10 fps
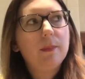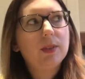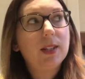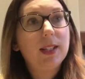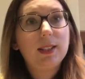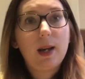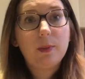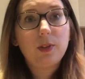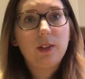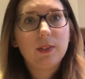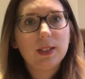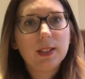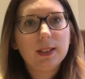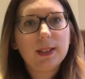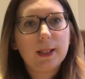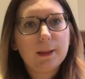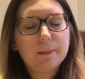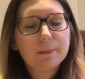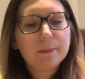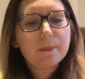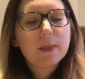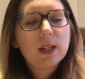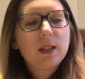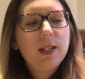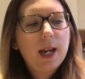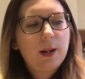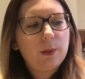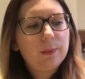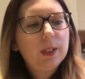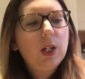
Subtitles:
So that's absolutely fantastic. Now,